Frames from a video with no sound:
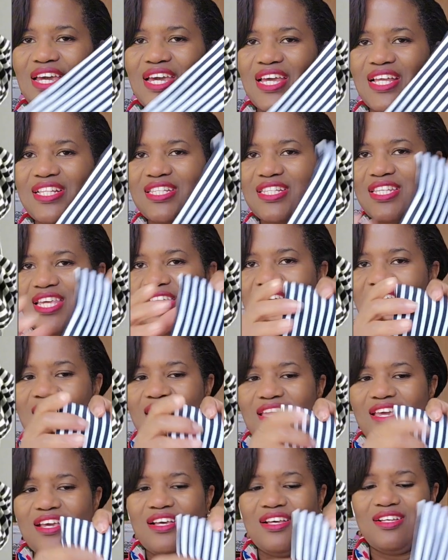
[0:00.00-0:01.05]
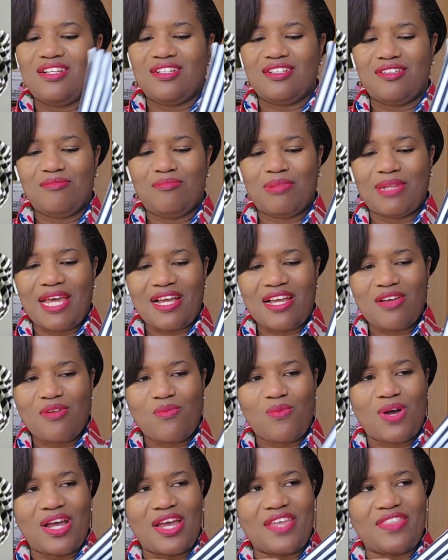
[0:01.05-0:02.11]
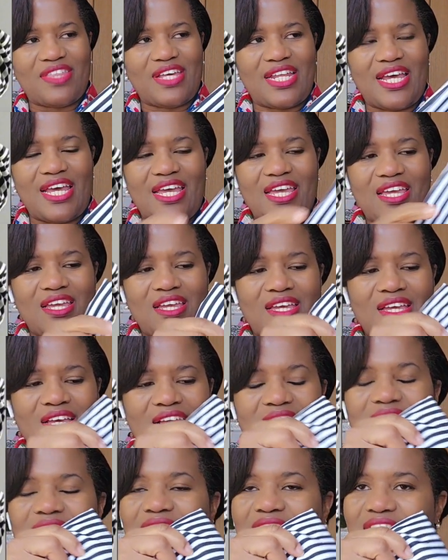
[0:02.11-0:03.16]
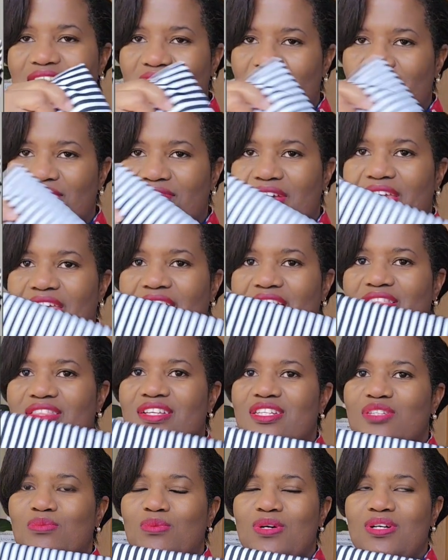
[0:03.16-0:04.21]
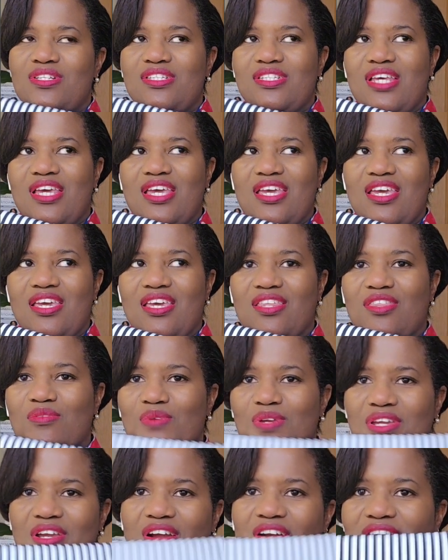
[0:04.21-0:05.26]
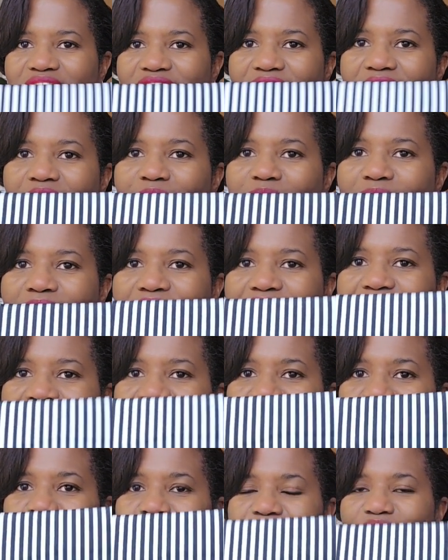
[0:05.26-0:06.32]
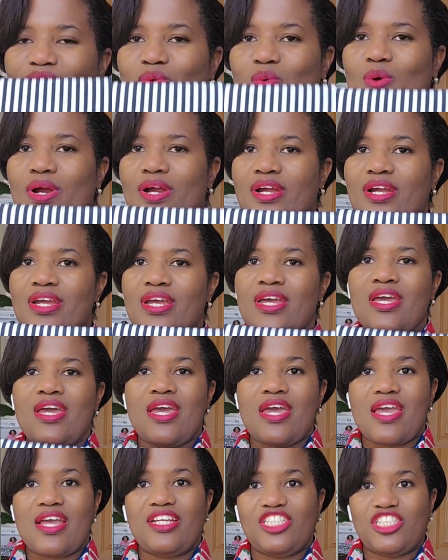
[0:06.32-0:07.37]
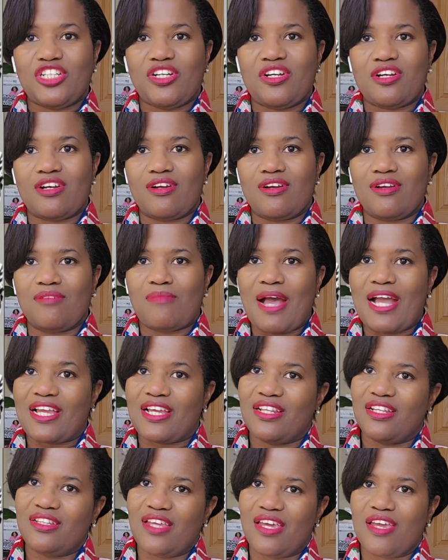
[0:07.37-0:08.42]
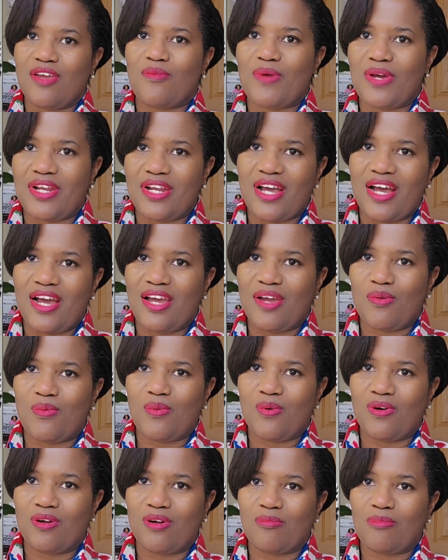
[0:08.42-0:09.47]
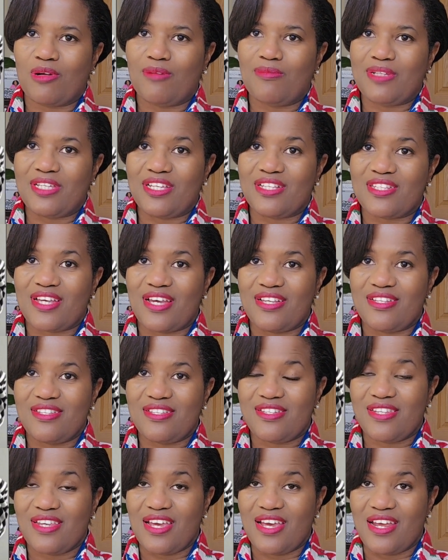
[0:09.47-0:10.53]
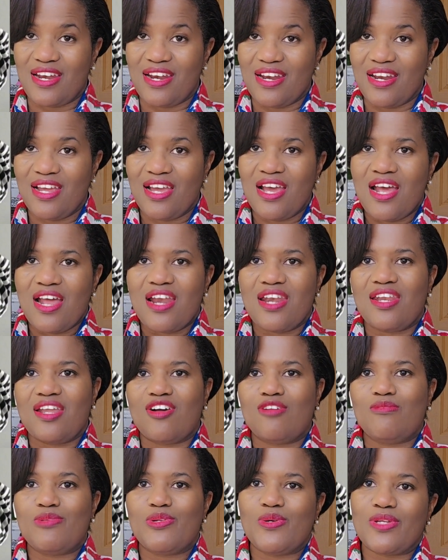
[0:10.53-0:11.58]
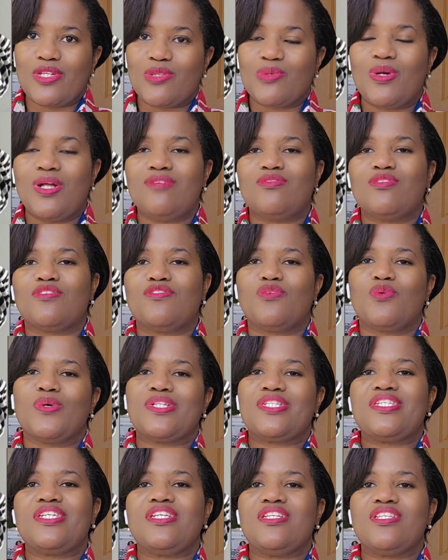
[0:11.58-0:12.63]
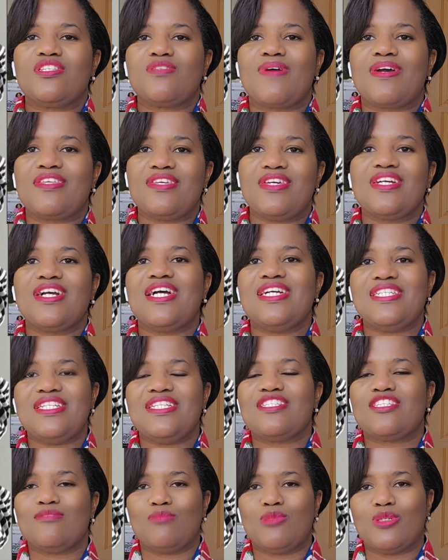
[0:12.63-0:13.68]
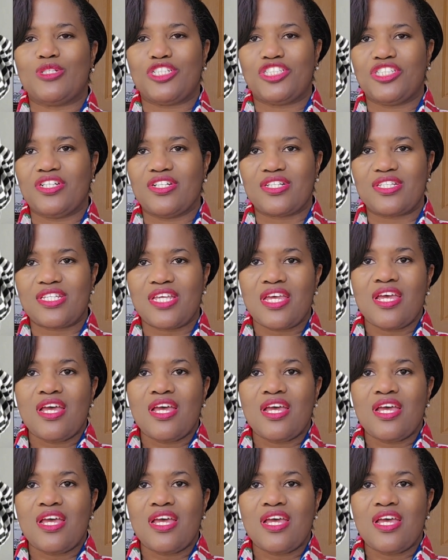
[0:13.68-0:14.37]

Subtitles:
It's a black and white that I love. Again, this was a 3-yarder fabric that I used for a shirt back in the day when I wore probably a size 10. Now I'm doing 12 or 14, so I think I need some more shirts.